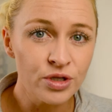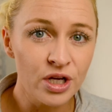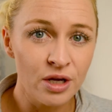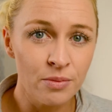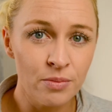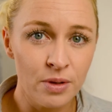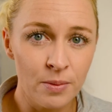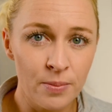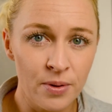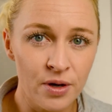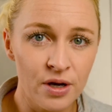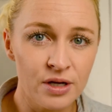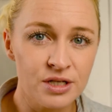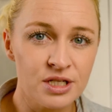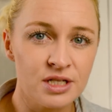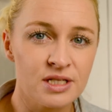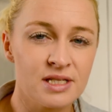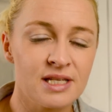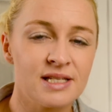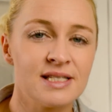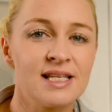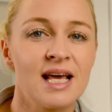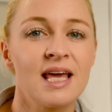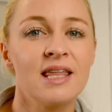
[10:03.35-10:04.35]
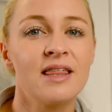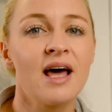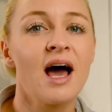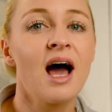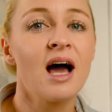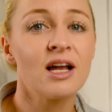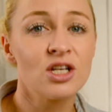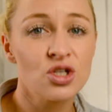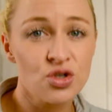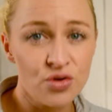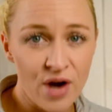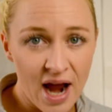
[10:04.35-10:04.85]
can be purchased as either a
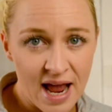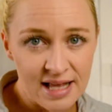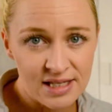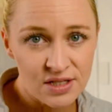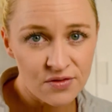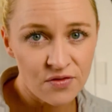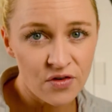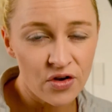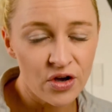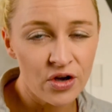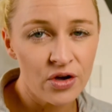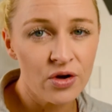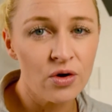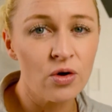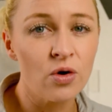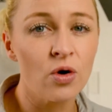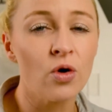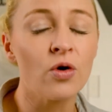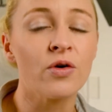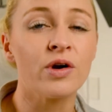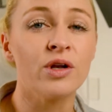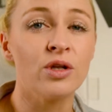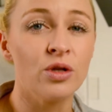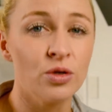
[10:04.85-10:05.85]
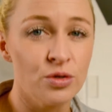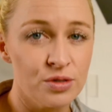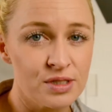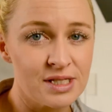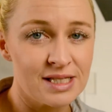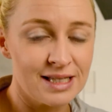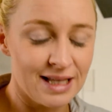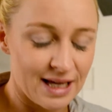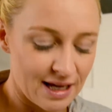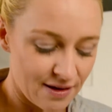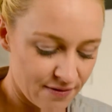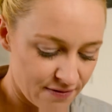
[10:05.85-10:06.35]
transfer or a loose
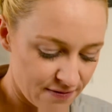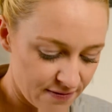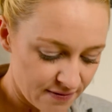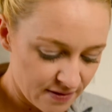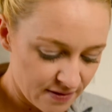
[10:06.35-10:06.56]
leaf.